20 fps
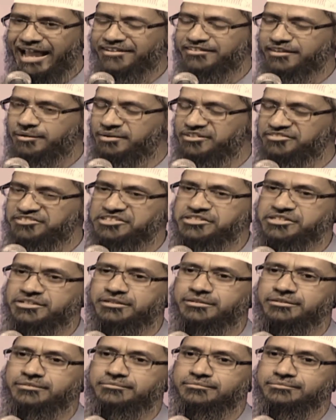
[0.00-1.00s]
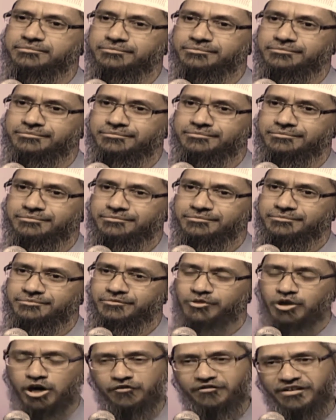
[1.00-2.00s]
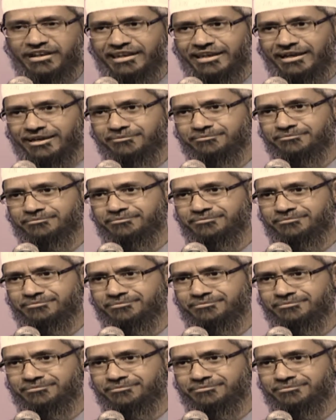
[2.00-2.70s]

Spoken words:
and the messenger of Allah.